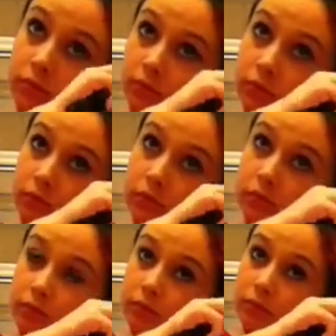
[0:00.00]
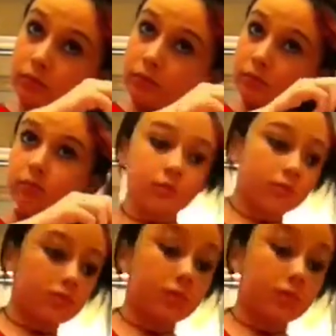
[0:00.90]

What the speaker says: Nothing is said.